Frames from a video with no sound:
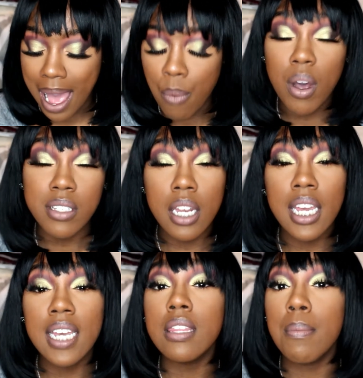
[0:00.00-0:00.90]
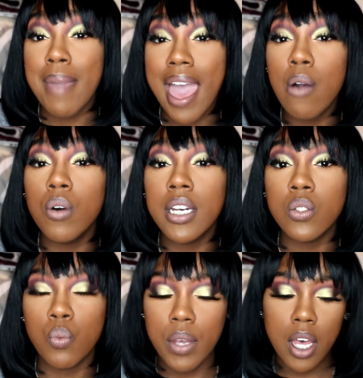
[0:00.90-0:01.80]
i was gonna get the matte one
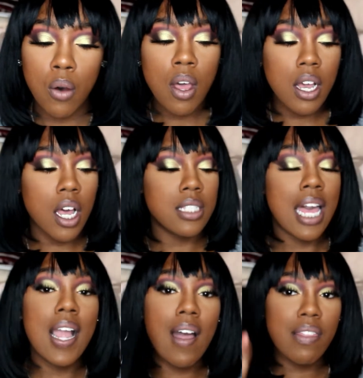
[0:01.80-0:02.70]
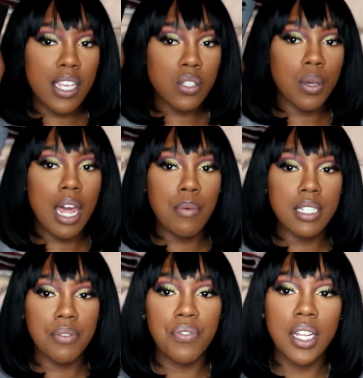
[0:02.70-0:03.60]
as well because i got this when i
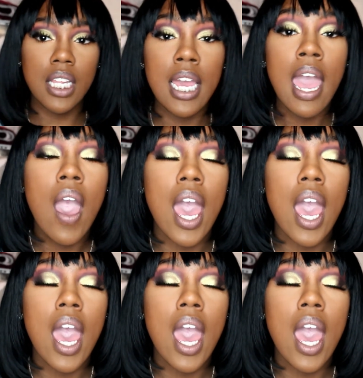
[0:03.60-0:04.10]
was in philly